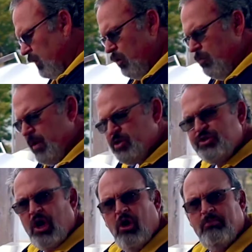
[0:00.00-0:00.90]
a little bit of
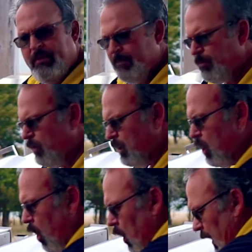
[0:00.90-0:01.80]
salt, pepper, and
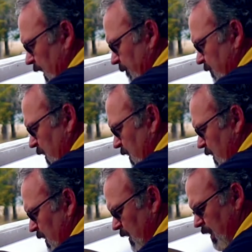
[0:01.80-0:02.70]
garlic.
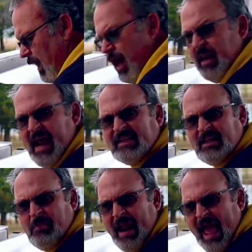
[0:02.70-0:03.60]
Next
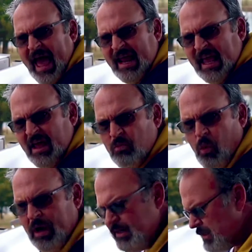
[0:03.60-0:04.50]
I'm going to add in
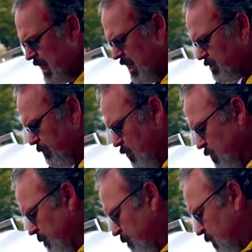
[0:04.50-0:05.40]
1 teaspoon